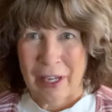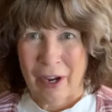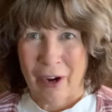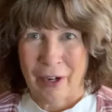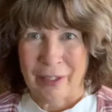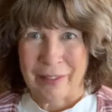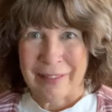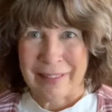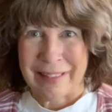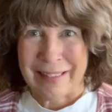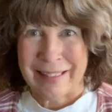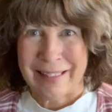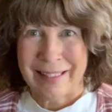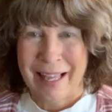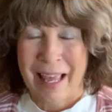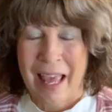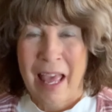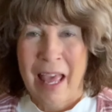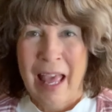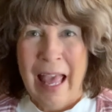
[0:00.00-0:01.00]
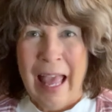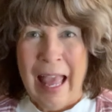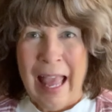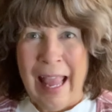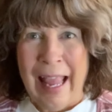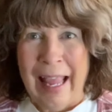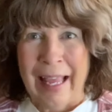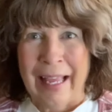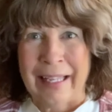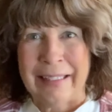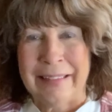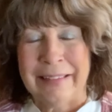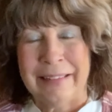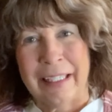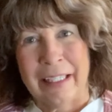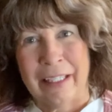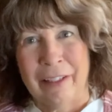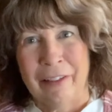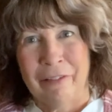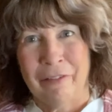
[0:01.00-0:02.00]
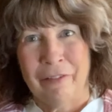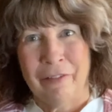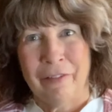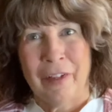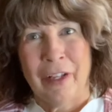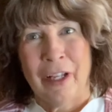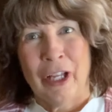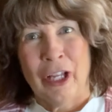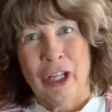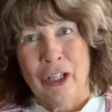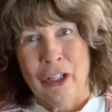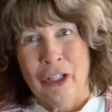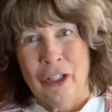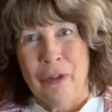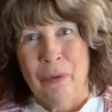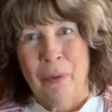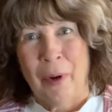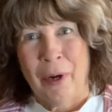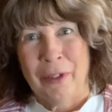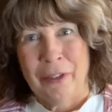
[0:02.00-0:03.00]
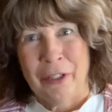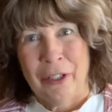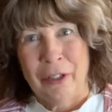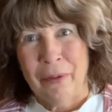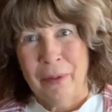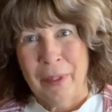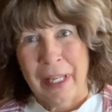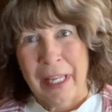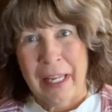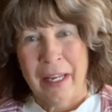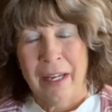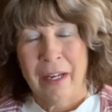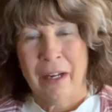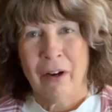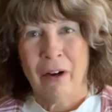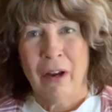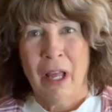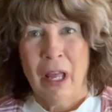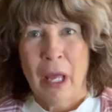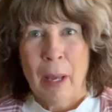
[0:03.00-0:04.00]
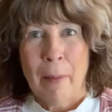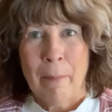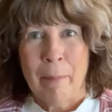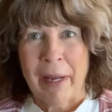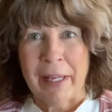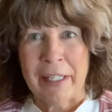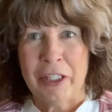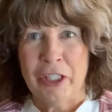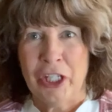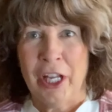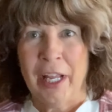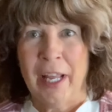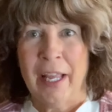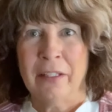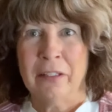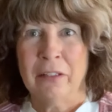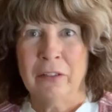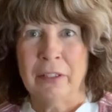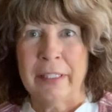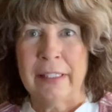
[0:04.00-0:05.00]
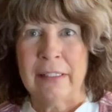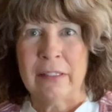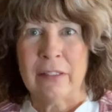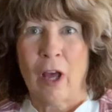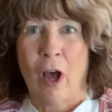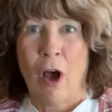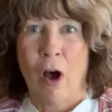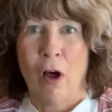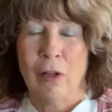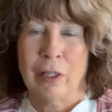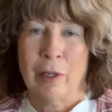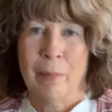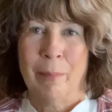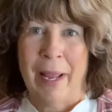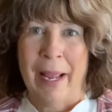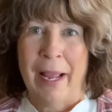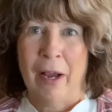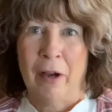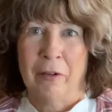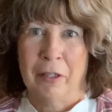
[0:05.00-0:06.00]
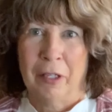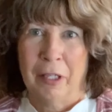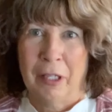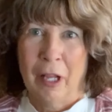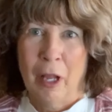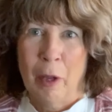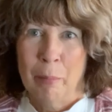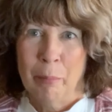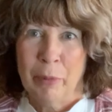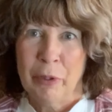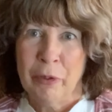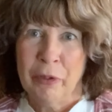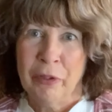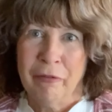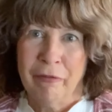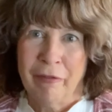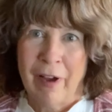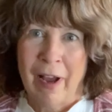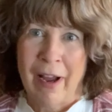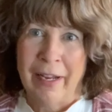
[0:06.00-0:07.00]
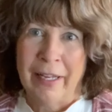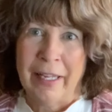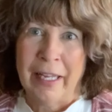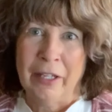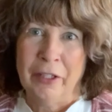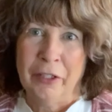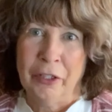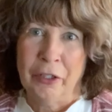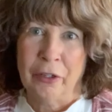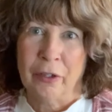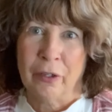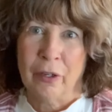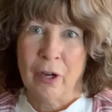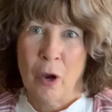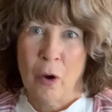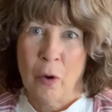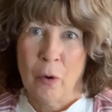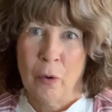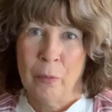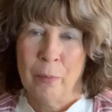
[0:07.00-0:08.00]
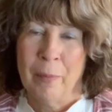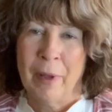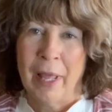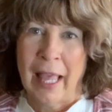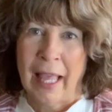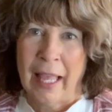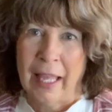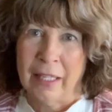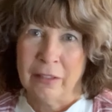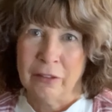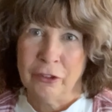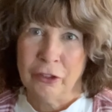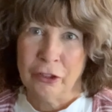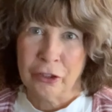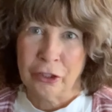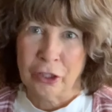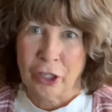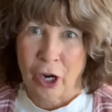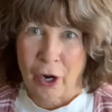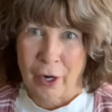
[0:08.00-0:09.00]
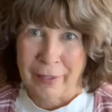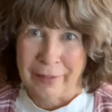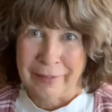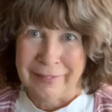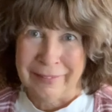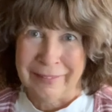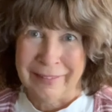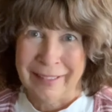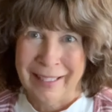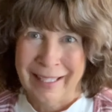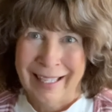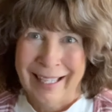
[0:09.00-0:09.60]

Gardens. And if you are new here, my channel is all about beautifying your home and your garden.